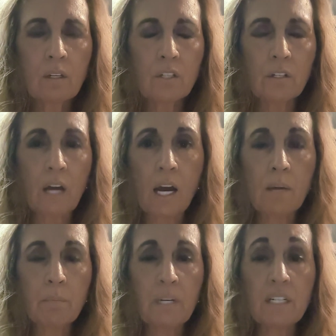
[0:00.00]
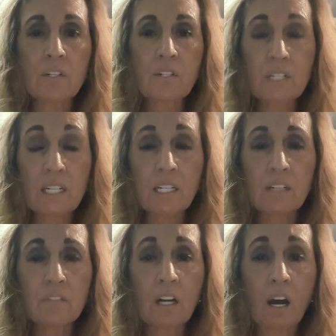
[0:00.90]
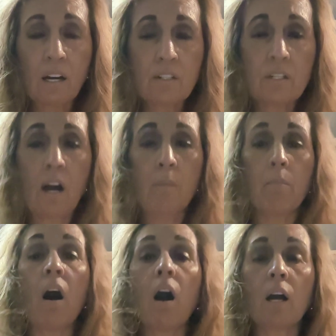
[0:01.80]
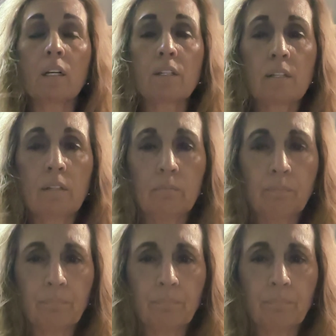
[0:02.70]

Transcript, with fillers: do not be deceived, God is not mocked.